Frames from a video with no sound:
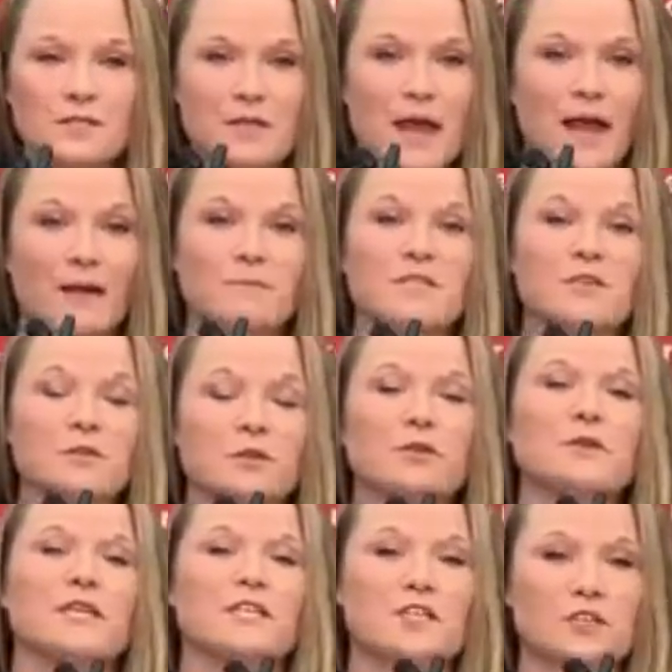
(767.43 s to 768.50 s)

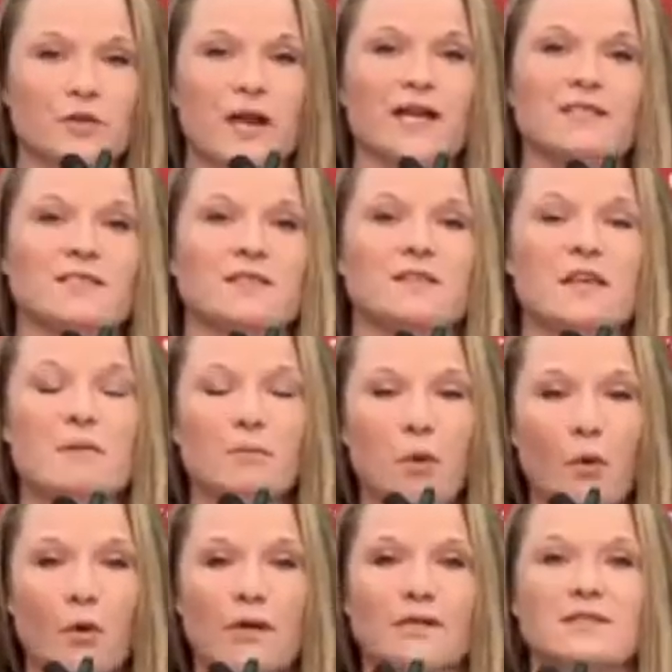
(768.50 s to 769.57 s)
absolutely stress the
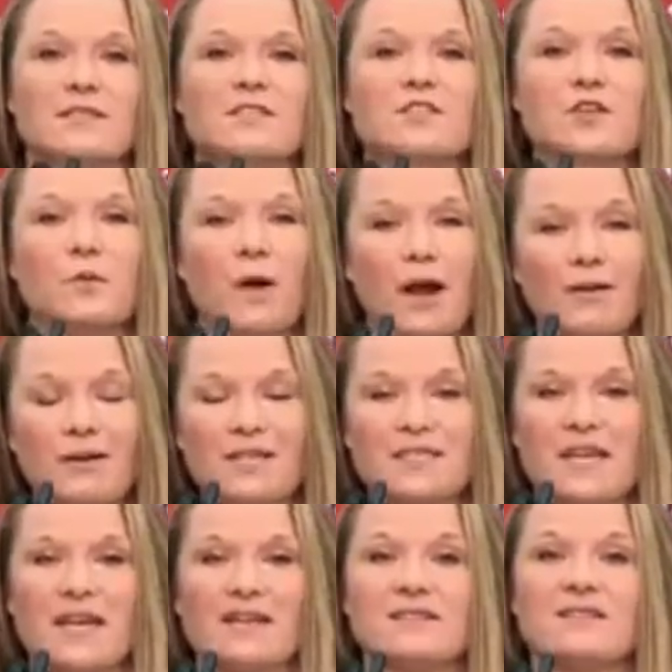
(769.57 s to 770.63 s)
importance to our
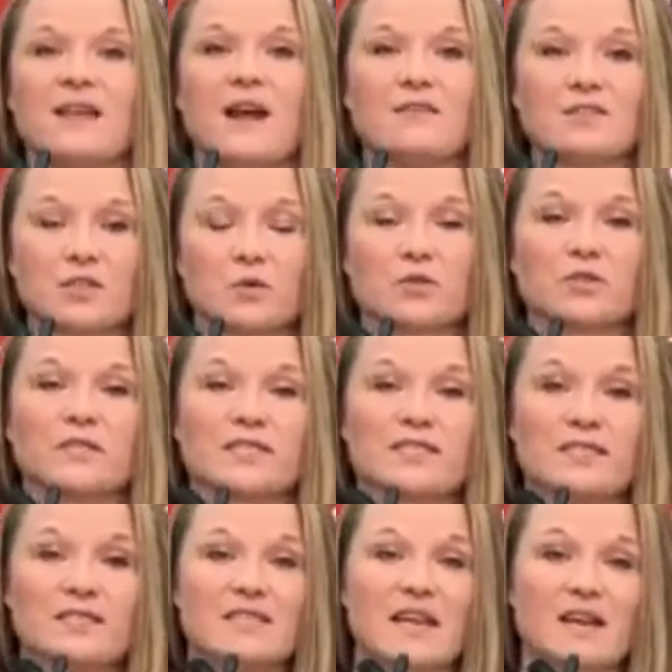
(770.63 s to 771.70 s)
residents of social
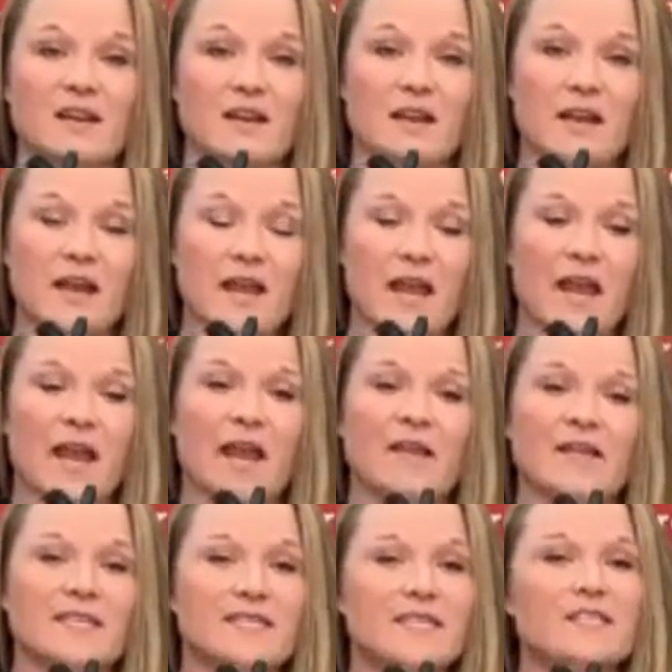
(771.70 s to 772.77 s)
distancing.
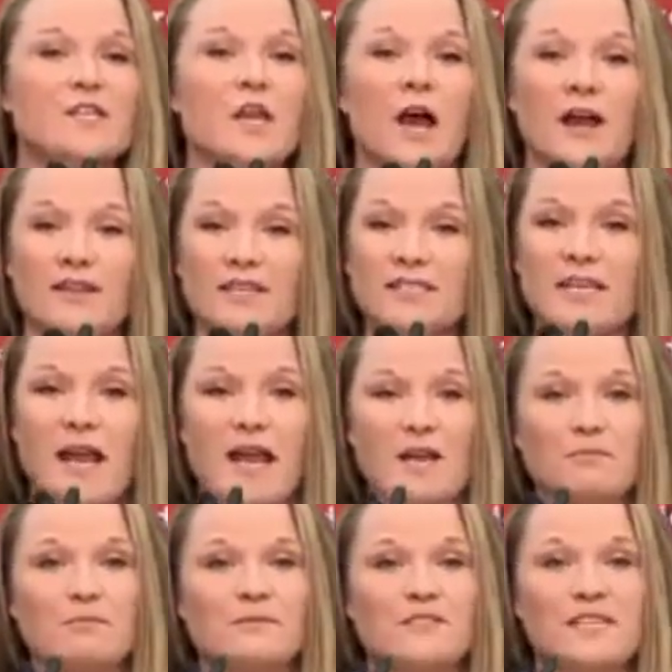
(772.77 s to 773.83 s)
This is not the
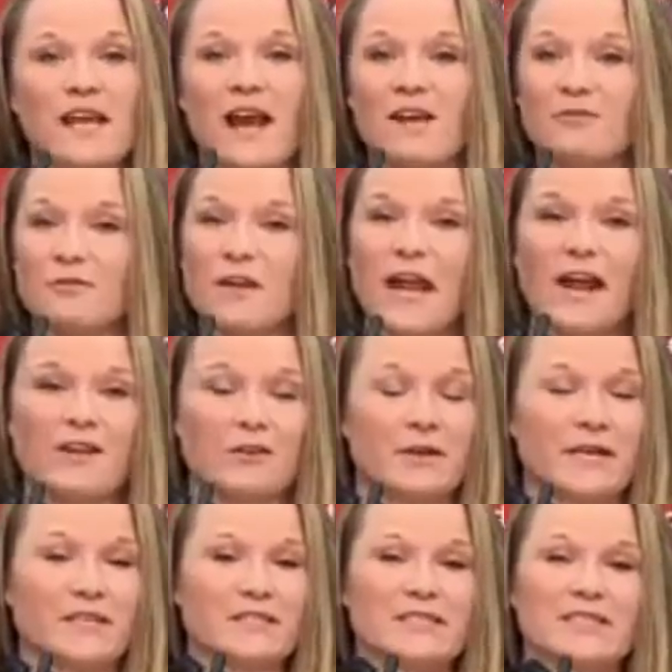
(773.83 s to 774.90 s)
time to have
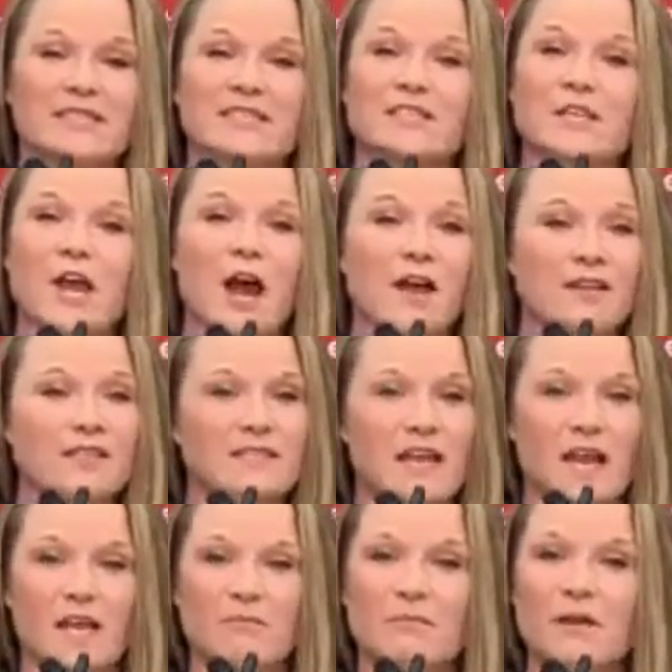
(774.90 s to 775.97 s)
gatherings. This is not the
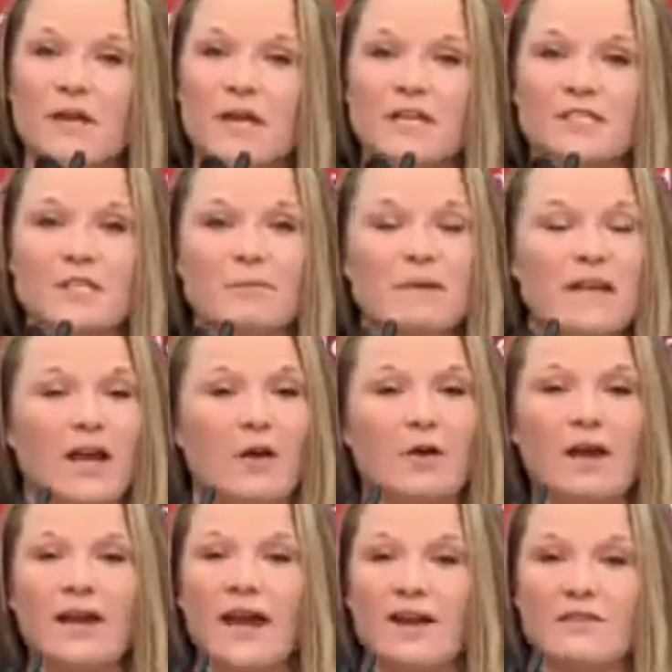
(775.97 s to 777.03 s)
time to be out
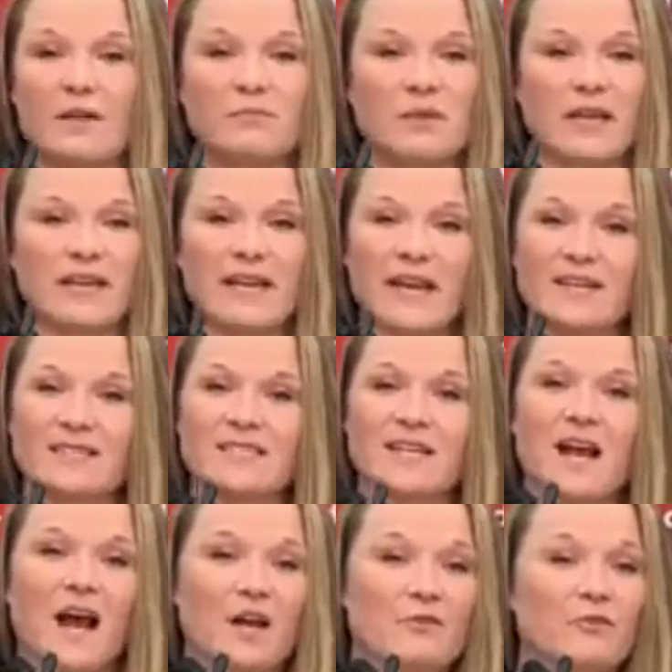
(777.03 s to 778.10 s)
and having playdates.
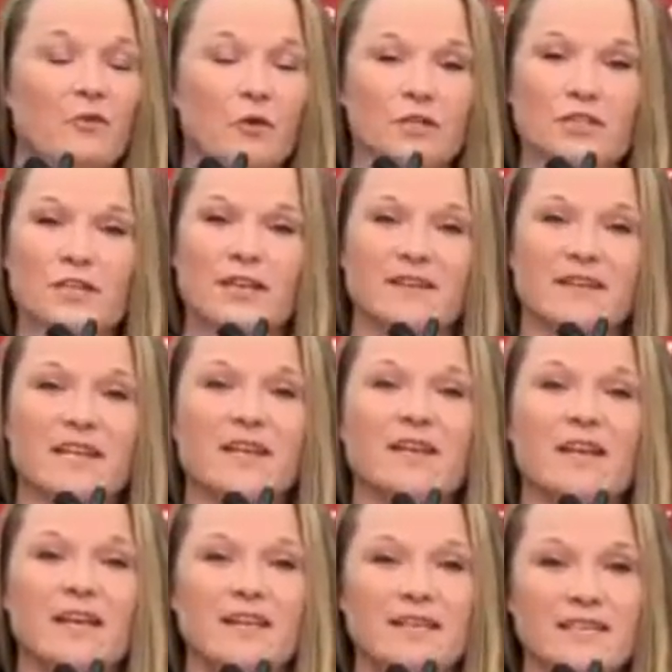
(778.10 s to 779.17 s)
Unfortunately,
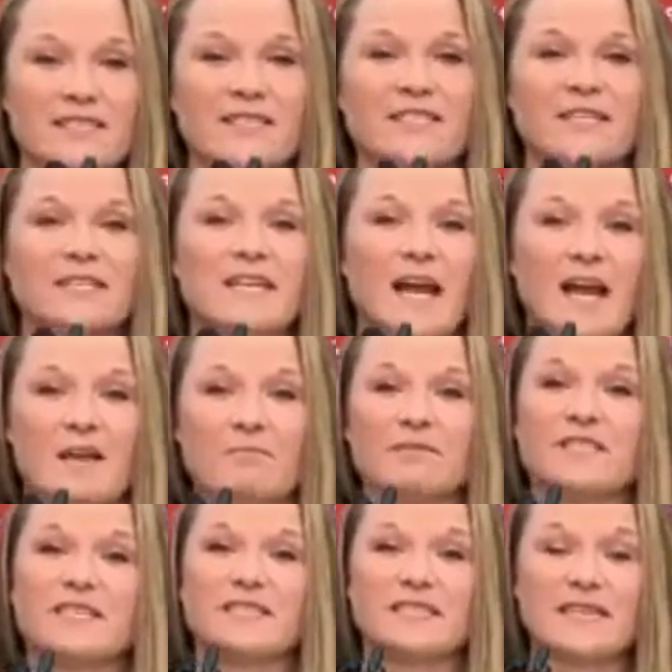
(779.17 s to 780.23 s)
this is the time
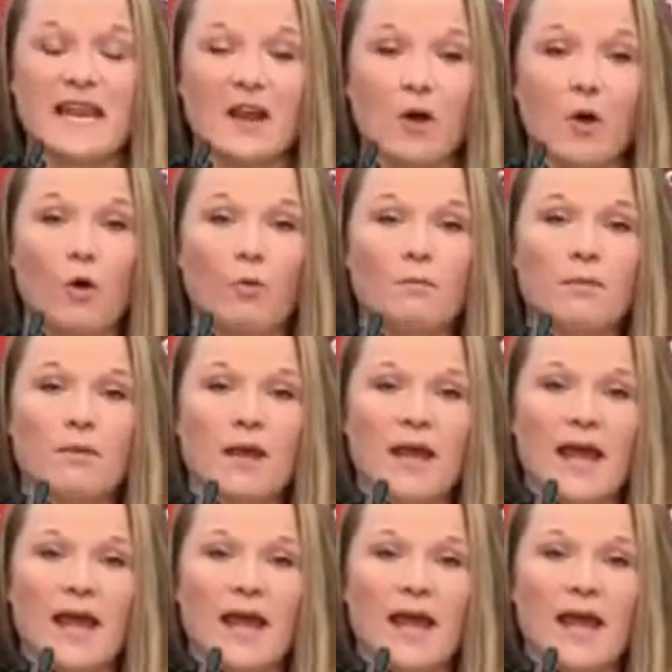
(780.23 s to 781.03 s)
to stay home